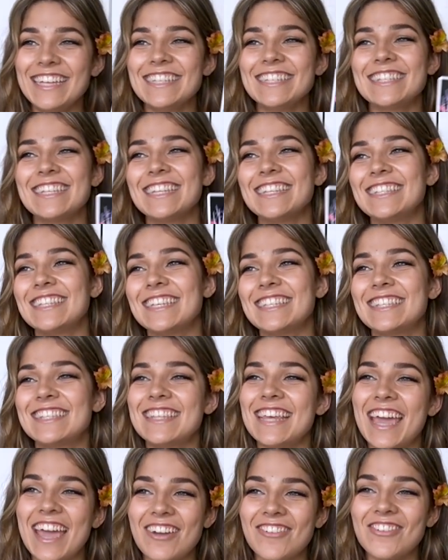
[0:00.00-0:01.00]
since it's
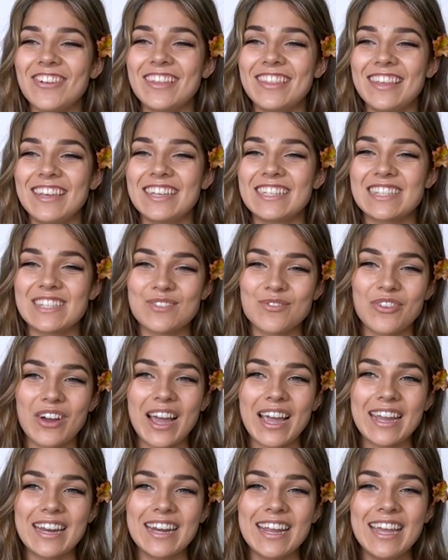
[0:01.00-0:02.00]
the everything is
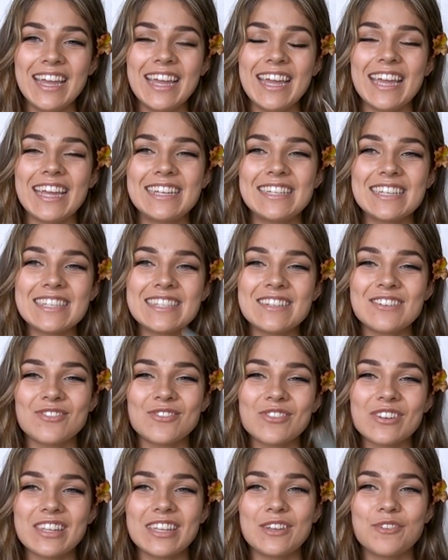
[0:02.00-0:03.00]
fine, it doesn't
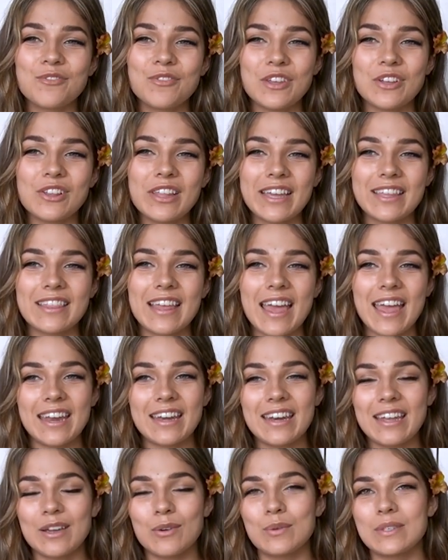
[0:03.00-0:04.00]
really feel like the
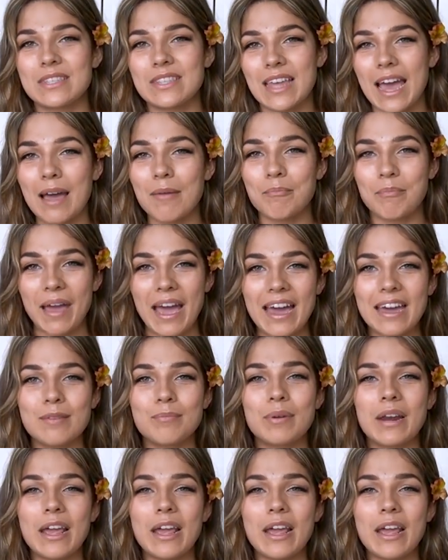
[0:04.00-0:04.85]
ending was that bad.